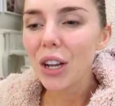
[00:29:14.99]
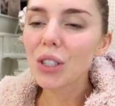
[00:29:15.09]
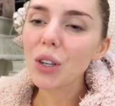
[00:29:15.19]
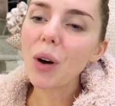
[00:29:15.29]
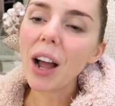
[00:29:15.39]

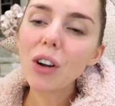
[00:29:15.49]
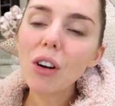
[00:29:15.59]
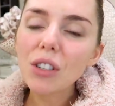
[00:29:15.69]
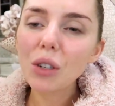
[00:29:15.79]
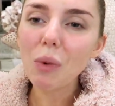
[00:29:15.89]
So I
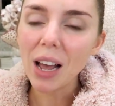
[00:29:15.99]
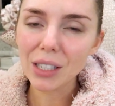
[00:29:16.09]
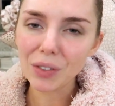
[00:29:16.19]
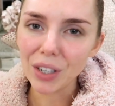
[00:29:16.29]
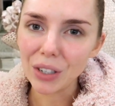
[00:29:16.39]
got to
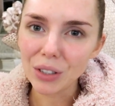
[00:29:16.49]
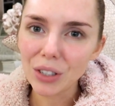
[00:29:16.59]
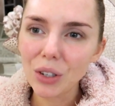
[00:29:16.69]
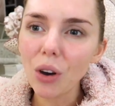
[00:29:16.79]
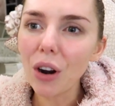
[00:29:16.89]

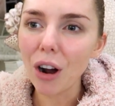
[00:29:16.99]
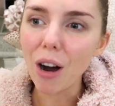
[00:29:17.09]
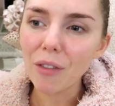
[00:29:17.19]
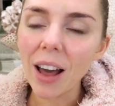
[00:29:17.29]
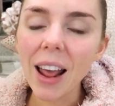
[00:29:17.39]
Westfields, got off,